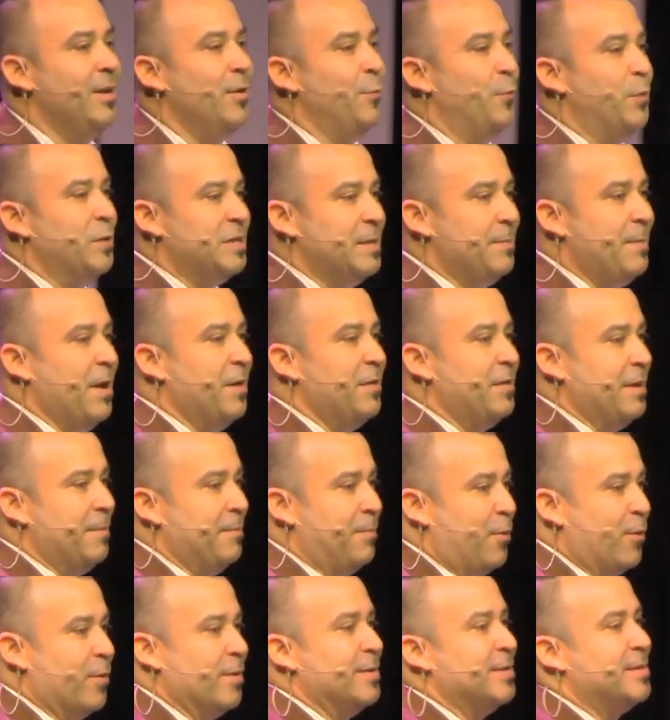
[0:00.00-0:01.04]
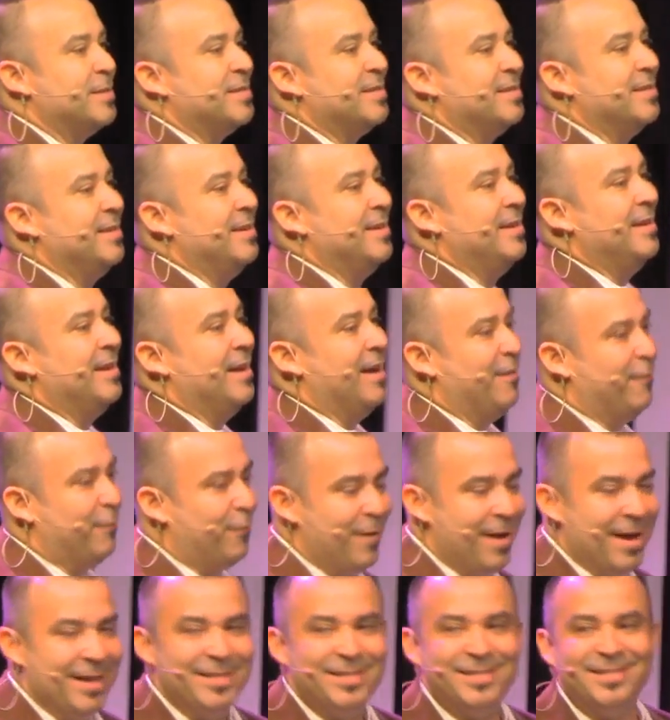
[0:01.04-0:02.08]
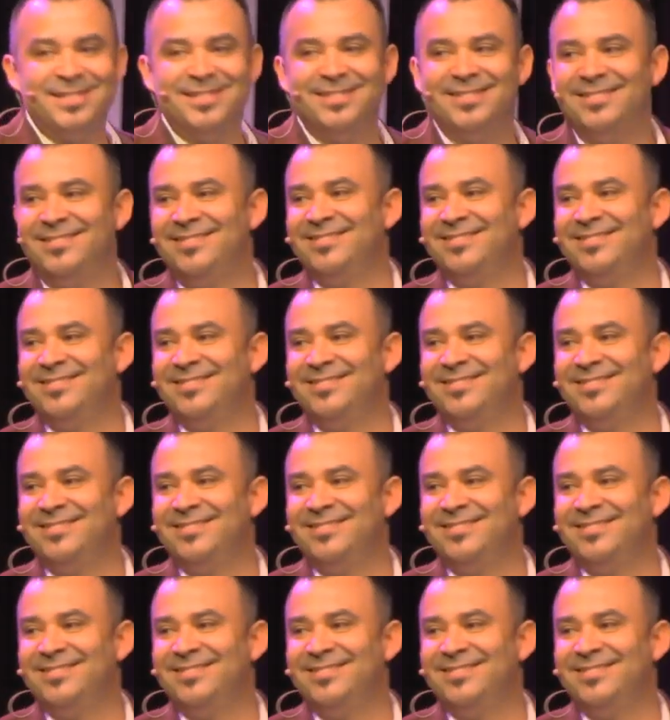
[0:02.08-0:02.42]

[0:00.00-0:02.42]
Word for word: was about the importance of rest.